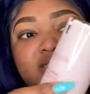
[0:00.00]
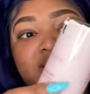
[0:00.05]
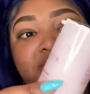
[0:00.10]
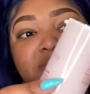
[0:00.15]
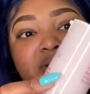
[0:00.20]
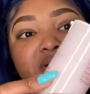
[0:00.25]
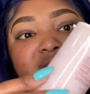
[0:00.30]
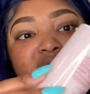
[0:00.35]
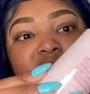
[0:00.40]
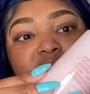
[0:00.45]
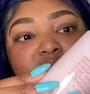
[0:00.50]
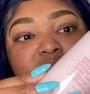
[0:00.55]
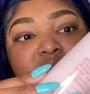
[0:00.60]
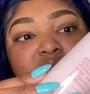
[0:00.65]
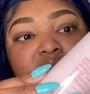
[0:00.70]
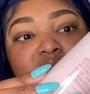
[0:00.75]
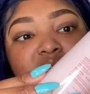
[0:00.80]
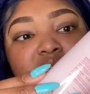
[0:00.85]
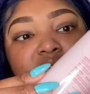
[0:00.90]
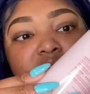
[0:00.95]
supposed to
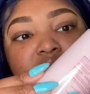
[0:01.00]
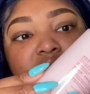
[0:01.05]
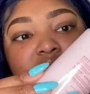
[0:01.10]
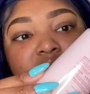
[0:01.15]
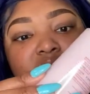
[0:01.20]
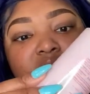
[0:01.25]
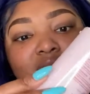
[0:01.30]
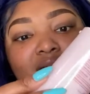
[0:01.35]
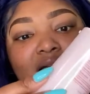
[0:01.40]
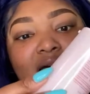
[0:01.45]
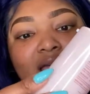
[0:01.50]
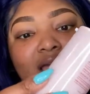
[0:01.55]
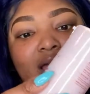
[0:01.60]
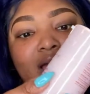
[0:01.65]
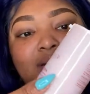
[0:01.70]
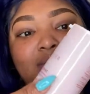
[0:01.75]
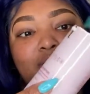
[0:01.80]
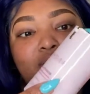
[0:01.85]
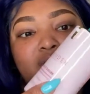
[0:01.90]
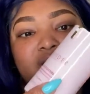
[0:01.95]
be like
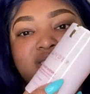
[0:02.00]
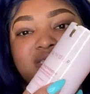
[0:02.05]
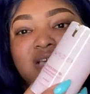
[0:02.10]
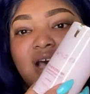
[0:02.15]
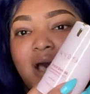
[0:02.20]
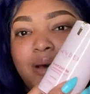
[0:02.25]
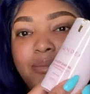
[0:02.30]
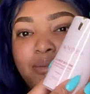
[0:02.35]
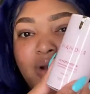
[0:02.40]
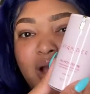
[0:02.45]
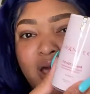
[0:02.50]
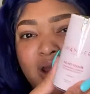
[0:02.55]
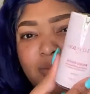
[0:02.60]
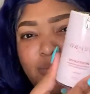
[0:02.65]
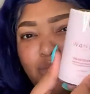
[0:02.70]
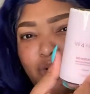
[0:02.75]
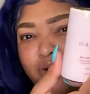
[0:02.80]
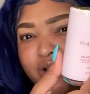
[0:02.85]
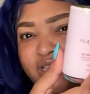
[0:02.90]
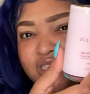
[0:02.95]
a more top product,
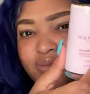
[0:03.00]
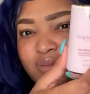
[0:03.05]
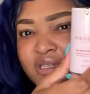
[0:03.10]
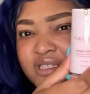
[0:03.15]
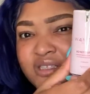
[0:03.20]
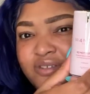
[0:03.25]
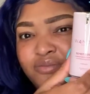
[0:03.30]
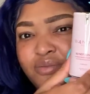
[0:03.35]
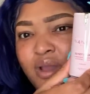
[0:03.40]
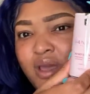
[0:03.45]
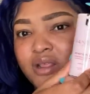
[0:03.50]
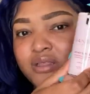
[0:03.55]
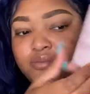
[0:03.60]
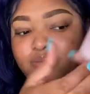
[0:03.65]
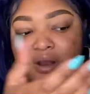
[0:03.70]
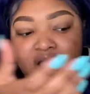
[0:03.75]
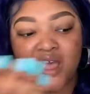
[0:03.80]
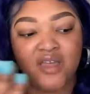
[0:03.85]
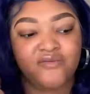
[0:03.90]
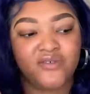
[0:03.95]
more expensive products,
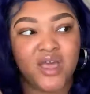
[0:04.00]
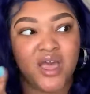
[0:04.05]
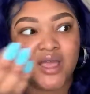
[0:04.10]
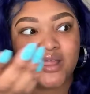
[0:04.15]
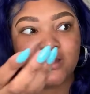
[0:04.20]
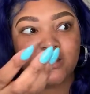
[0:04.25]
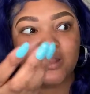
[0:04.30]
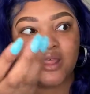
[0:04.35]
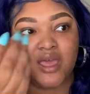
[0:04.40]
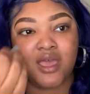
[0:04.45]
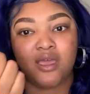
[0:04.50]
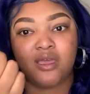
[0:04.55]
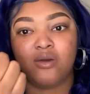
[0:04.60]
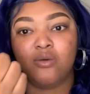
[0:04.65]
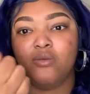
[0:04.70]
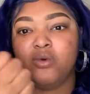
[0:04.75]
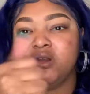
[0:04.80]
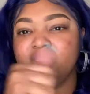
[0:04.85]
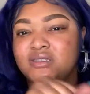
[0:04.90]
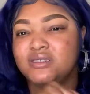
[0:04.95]
but I've gotten like,
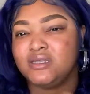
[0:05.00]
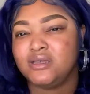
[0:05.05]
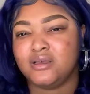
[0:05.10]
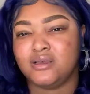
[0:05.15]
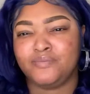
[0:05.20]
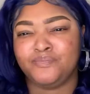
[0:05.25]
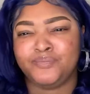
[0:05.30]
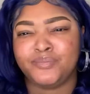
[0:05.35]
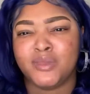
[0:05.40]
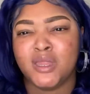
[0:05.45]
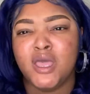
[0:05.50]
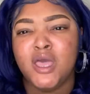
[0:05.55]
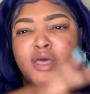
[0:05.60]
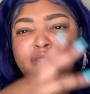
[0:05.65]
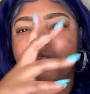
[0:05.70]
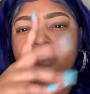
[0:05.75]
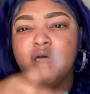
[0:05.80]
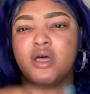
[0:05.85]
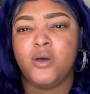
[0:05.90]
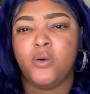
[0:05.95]
what is the
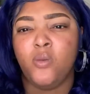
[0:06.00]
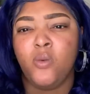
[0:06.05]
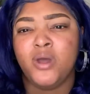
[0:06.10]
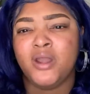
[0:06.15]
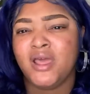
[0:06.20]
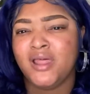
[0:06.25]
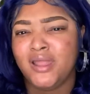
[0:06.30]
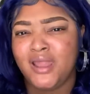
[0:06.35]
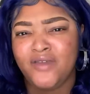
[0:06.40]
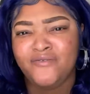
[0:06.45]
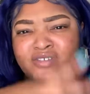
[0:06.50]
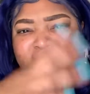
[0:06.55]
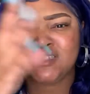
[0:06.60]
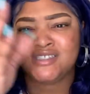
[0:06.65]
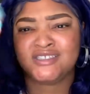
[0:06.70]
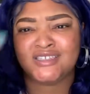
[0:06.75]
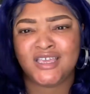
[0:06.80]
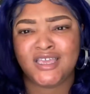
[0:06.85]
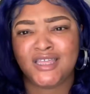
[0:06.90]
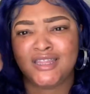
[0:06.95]
111
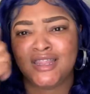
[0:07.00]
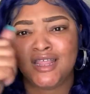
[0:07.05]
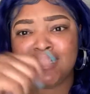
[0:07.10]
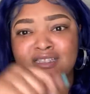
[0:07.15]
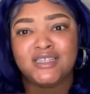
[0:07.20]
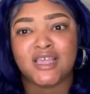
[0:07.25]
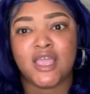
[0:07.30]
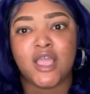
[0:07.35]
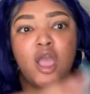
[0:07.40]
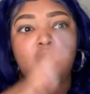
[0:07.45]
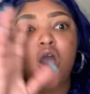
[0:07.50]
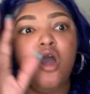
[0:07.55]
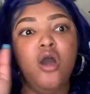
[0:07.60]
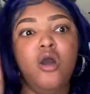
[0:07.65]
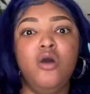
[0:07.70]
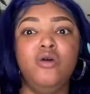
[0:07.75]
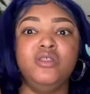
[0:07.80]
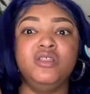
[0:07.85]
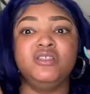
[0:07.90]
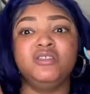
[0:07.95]
skin that's like,
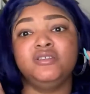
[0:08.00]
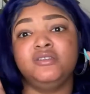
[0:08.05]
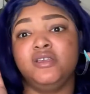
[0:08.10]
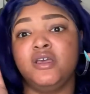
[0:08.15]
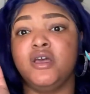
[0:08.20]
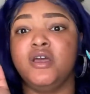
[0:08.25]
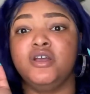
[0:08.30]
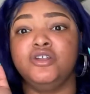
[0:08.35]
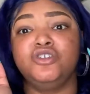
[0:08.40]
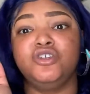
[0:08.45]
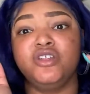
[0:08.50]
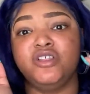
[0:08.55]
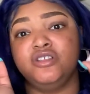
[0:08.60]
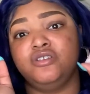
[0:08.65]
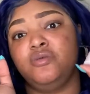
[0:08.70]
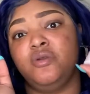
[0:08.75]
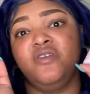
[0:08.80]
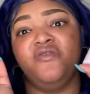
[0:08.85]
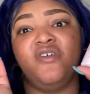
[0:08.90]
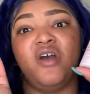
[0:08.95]
oh, this is
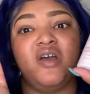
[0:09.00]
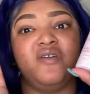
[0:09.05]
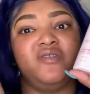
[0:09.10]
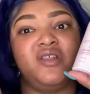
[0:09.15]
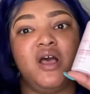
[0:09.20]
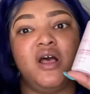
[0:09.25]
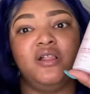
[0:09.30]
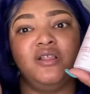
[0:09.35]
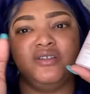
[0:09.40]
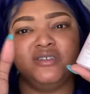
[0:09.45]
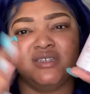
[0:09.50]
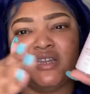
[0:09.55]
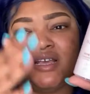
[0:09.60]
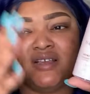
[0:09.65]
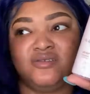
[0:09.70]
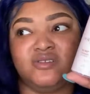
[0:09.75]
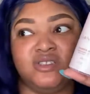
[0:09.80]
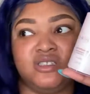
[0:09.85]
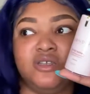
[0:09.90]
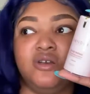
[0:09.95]
$125, and
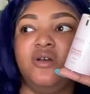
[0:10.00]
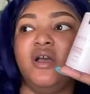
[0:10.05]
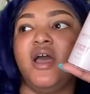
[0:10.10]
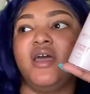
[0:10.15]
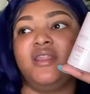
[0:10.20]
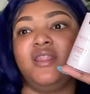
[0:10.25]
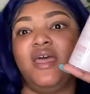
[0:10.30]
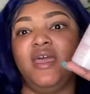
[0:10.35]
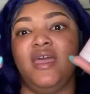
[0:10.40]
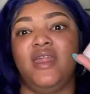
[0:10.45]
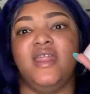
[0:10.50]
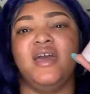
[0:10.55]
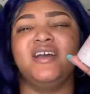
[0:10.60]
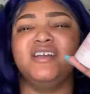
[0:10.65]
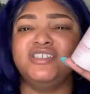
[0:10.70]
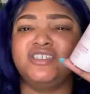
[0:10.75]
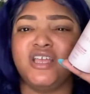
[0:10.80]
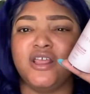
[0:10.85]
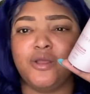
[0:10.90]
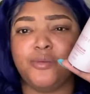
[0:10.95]
I've still gotten like an
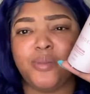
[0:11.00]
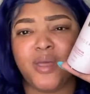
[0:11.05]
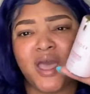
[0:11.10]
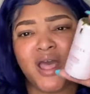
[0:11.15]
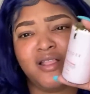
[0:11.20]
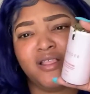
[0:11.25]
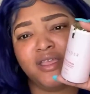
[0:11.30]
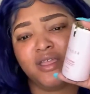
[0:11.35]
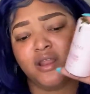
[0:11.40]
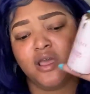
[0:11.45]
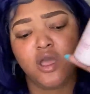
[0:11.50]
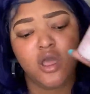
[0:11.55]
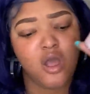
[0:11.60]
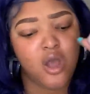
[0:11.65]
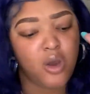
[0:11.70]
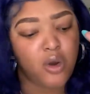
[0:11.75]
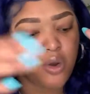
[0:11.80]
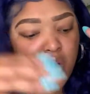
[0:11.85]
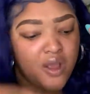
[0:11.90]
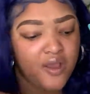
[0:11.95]
eyeshadow palette,
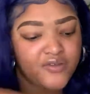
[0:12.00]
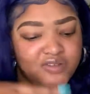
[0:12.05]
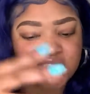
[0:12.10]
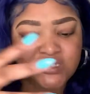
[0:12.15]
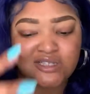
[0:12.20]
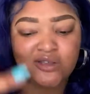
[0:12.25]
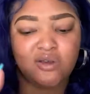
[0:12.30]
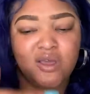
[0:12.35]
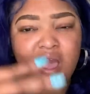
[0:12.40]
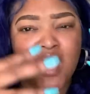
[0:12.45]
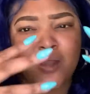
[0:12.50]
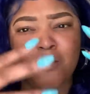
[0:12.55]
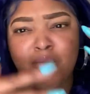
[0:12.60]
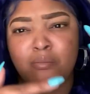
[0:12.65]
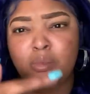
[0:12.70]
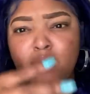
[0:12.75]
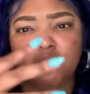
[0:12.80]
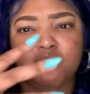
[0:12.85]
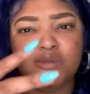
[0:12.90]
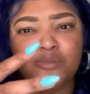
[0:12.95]
or I've still gotten
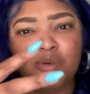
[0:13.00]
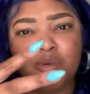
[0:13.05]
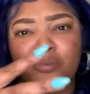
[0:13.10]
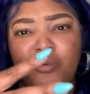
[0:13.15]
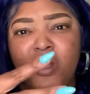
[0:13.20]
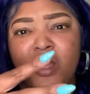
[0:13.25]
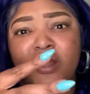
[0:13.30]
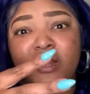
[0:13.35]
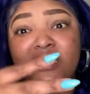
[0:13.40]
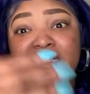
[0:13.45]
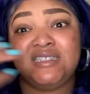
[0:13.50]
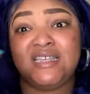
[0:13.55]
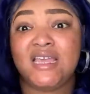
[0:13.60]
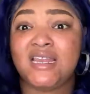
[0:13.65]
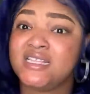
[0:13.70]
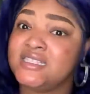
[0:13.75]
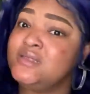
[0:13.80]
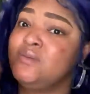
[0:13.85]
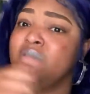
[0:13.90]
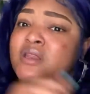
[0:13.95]
multiple products
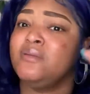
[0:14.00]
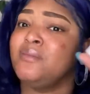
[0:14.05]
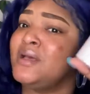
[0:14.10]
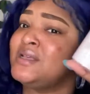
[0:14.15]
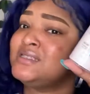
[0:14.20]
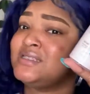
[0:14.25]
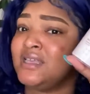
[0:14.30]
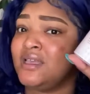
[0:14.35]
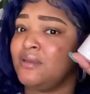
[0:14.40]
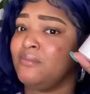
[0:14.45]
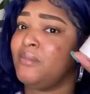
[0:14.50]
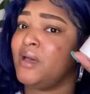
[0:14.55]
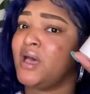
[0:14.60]
and it's been in my same